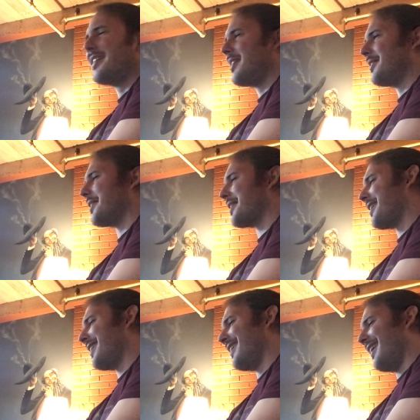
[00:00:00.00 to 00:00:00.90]
Yeah. look
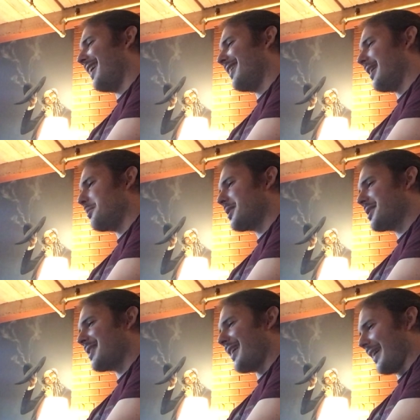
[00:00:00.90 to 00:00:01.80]
i'm
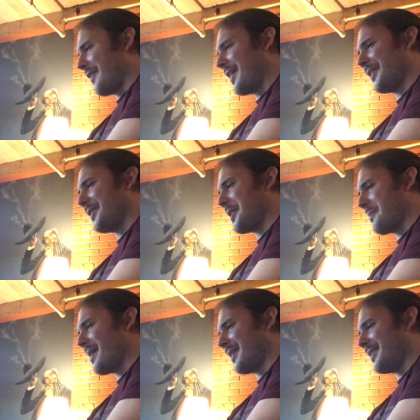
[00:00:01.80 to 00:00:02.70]
just saying i've had a lot
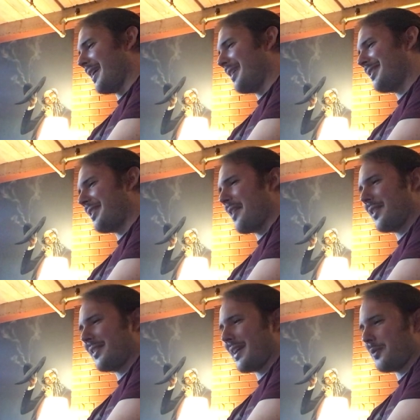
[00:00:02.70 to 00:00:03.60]
of bad days and
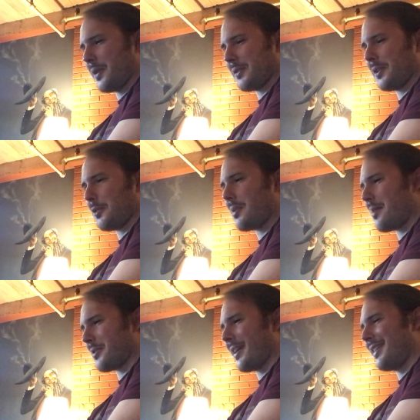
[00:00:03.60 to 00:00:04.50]
having that weird little
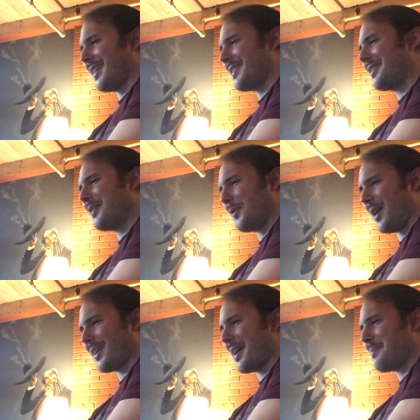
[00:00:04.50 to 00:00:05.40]
pomeranian
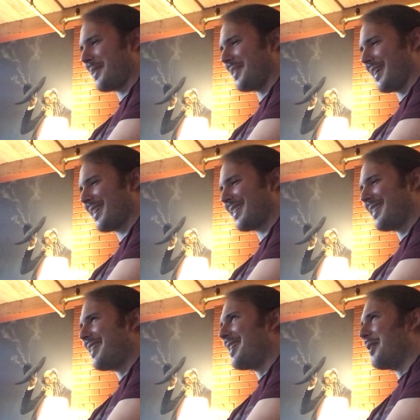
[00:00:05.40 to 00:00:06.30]
walk up and like
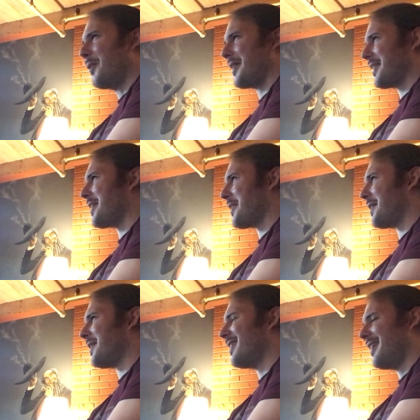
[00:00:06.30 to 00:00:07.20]
want to
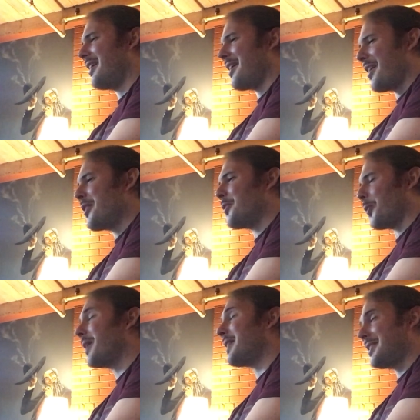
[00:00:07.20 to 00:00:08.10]
cuddle
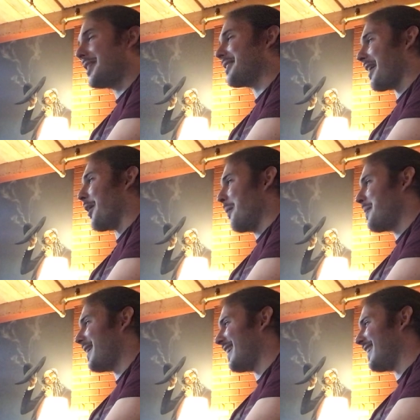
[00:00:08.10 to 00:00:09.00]
really does help